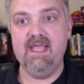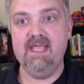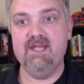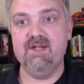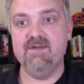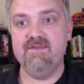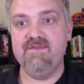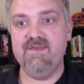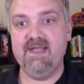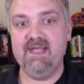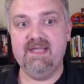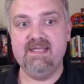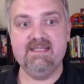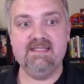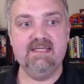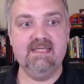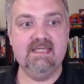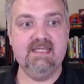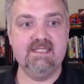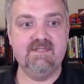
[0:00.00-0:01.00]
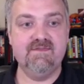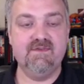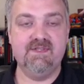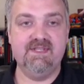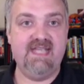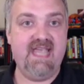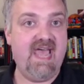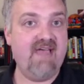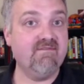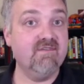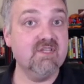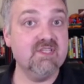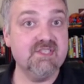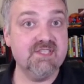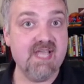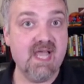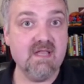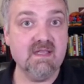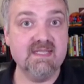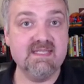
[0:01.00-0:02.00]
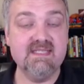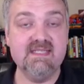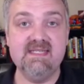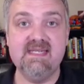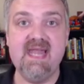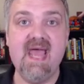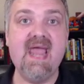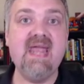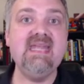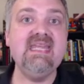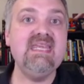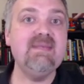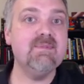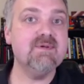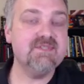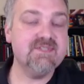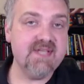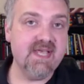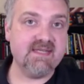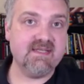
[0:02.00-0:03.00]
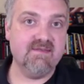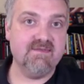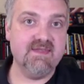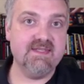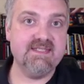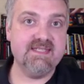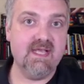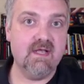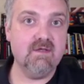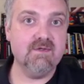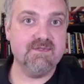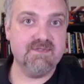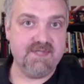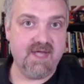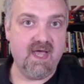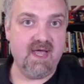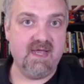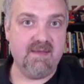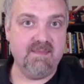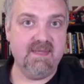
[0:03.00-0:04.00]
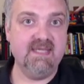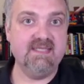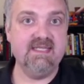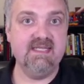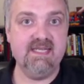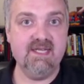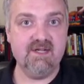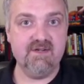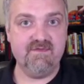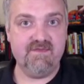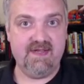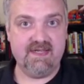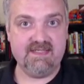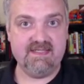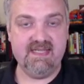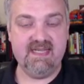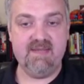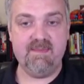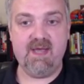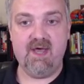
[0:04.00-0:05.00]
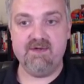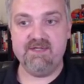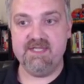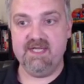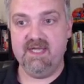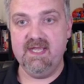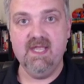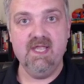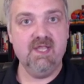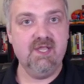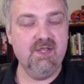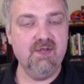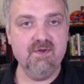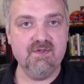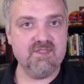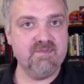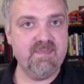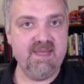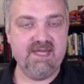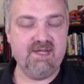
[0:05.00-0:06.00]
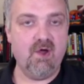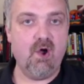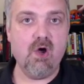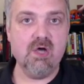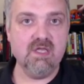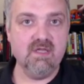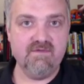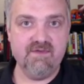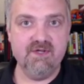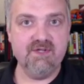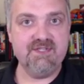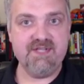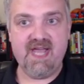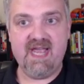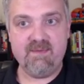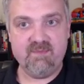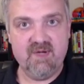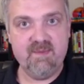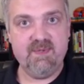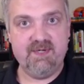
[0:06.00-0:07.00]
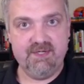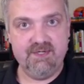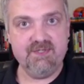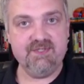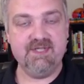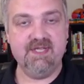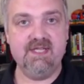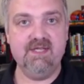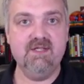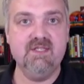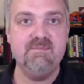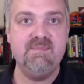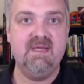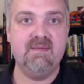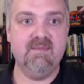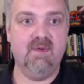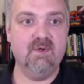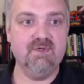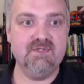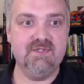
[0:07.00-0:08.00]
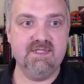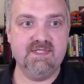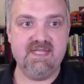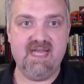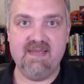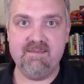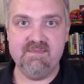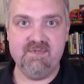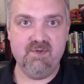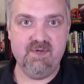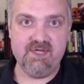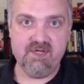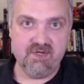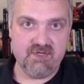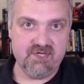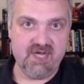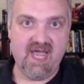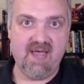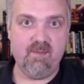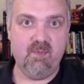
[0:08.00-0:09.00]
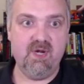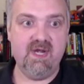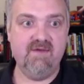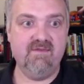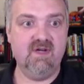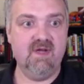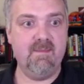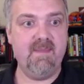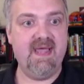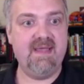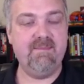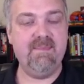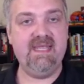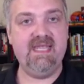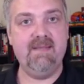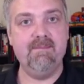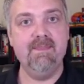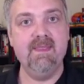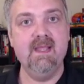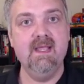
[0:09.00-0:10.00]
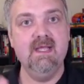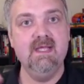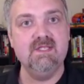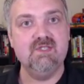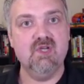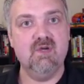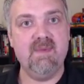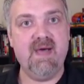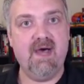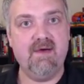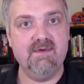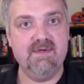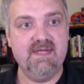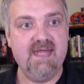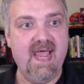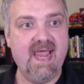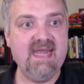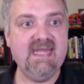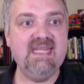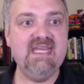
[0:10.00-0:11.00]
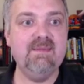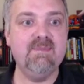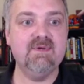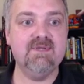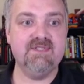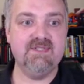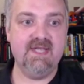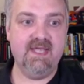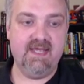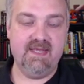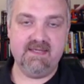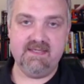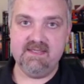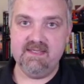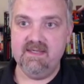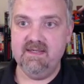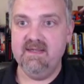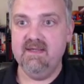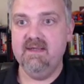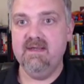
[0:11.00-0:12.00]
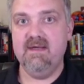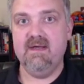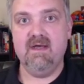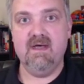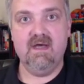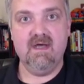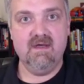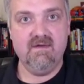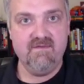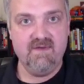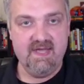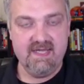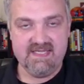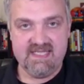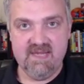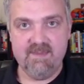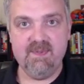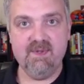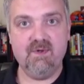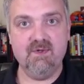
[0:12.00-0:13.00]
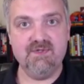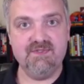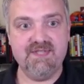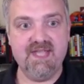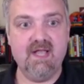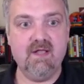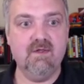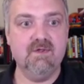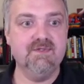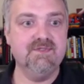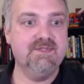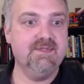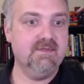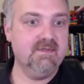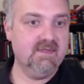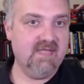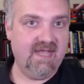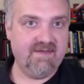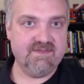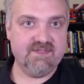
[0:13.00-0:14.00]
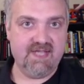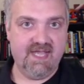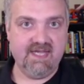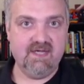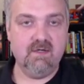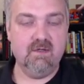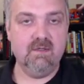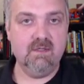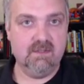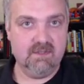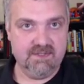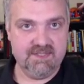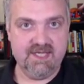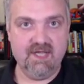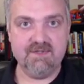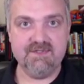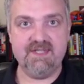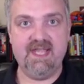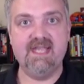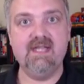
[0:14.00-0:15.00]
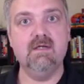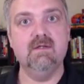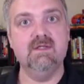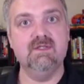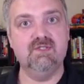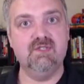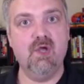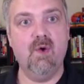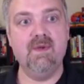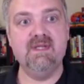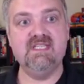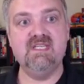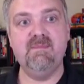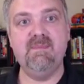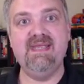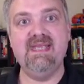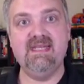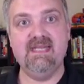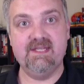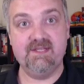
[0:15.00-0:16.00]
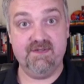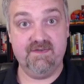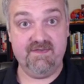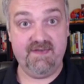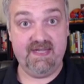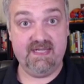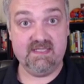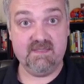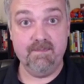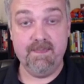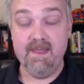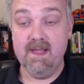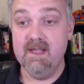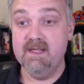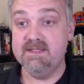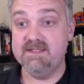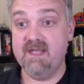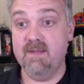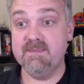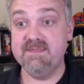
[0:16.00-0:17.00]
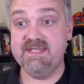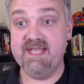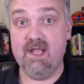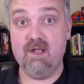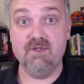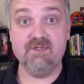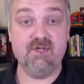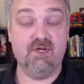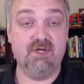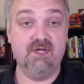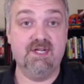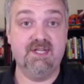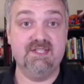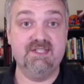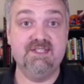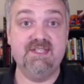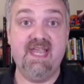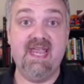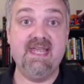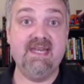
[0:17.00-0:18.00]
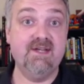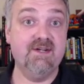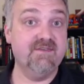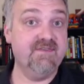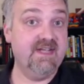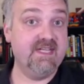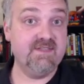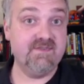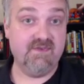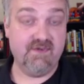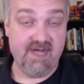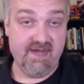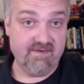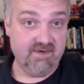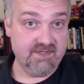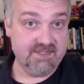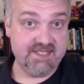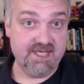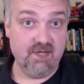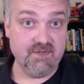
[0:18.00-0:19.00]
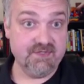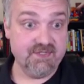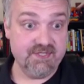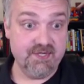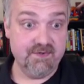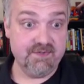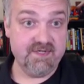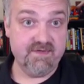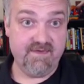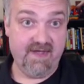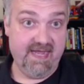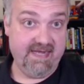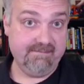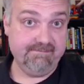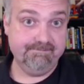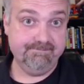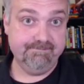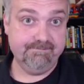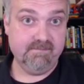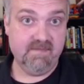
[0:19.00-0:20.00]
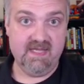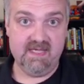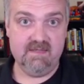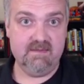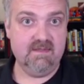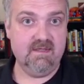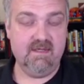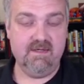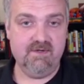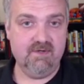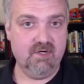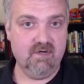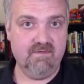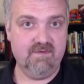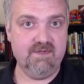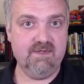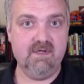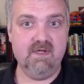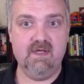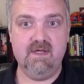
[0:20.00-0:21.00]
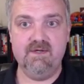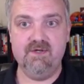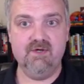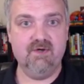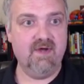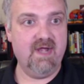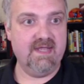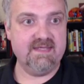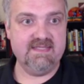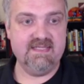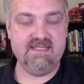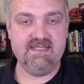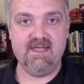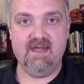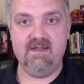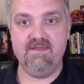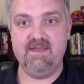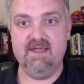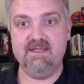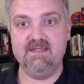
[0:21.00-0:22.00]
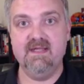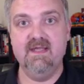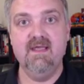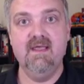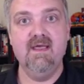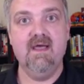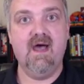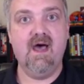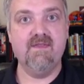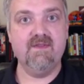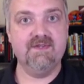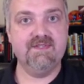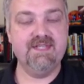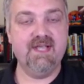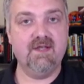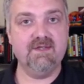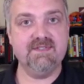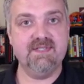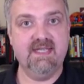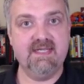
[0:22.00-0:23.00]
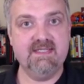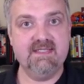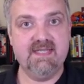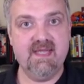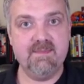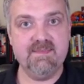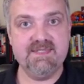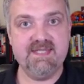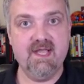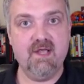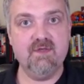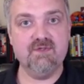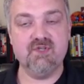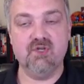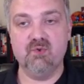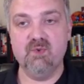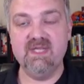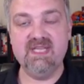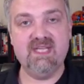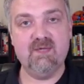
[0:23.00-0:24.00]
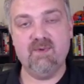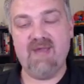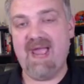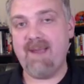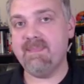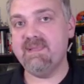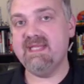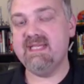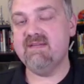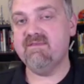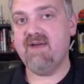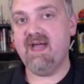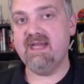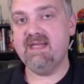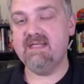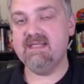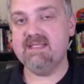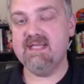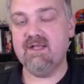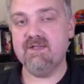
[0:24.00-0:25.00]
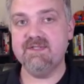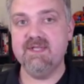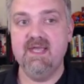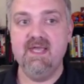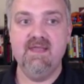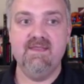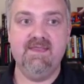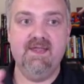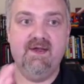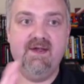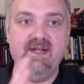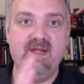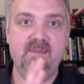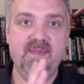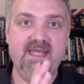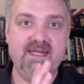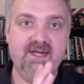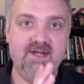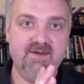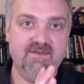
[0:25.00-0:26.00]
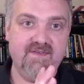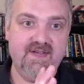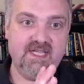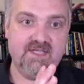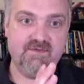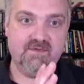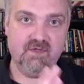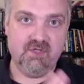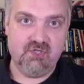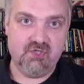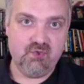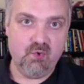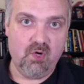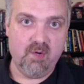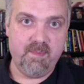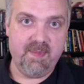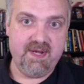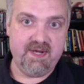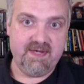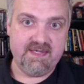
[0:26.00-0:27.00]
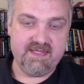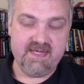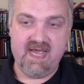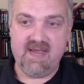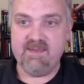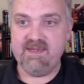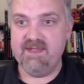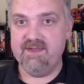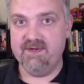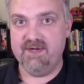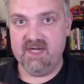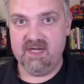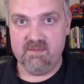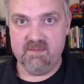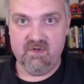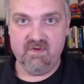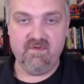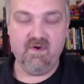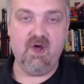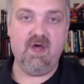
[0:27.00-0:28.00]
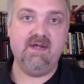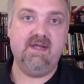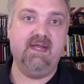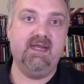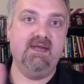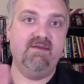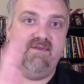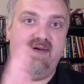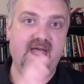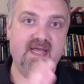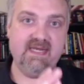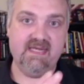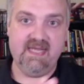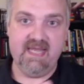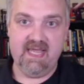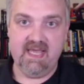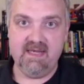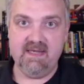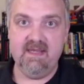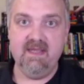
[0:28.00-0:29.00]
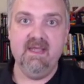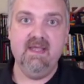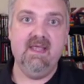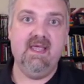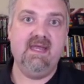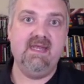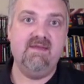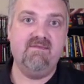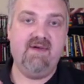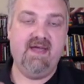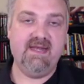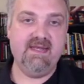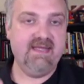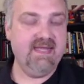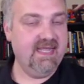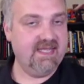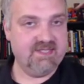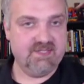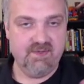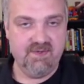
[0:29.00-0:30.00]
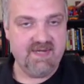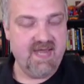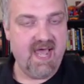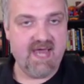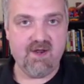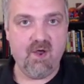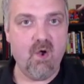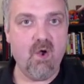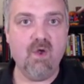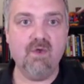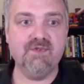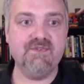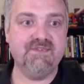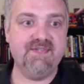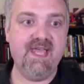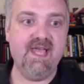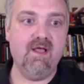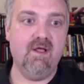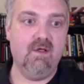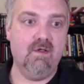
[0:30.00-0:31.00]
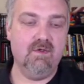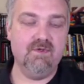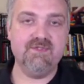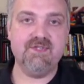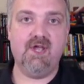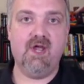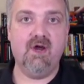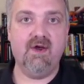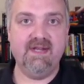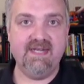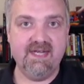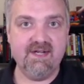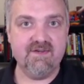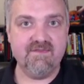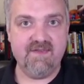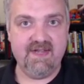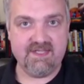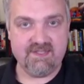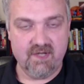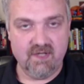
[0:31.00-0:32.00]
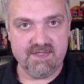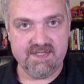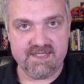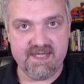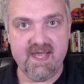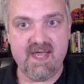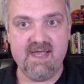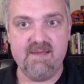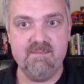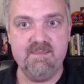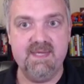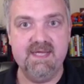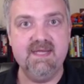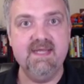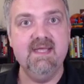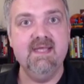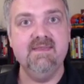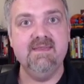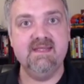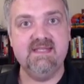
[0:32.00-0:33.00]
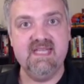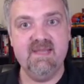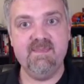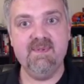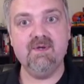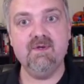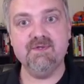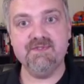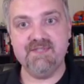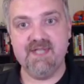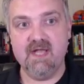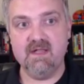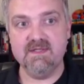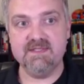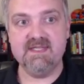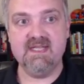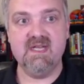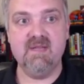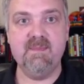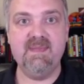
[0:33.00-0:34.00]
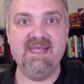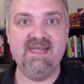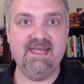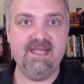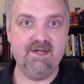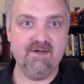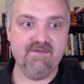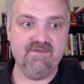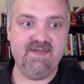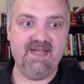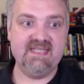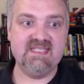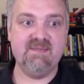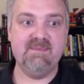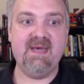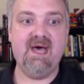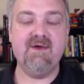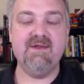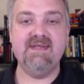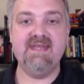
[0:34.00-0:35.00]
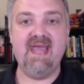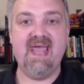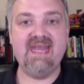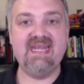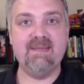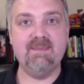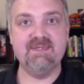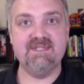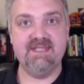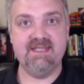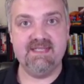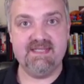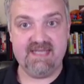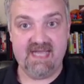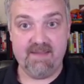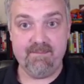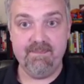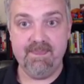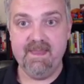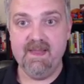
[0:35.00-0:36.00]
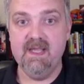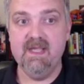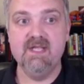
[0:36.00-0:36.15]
Interphase is, for the average cell, it's 90% of the cell's time. It's an interphase. Think about uh, you don't spend all of your time reproducing, you spend most of the time doing your job, whatever it might be. So about 90% of a typical cell's life cycle or cell cycle is going to be an interphase. Some cells are going to stay in interphase forever, cells that don't divide. Think, uh, neur- uh, neurons, these kind of things. Other cells, like stem cells or really rapidly dividing cells, they're going to be in interphase for a short period of time and then they're going to move on and divide again and divide again. So, not all cells are in interphase all the time, but the typical cell is going to be in interphase about 90% of the time.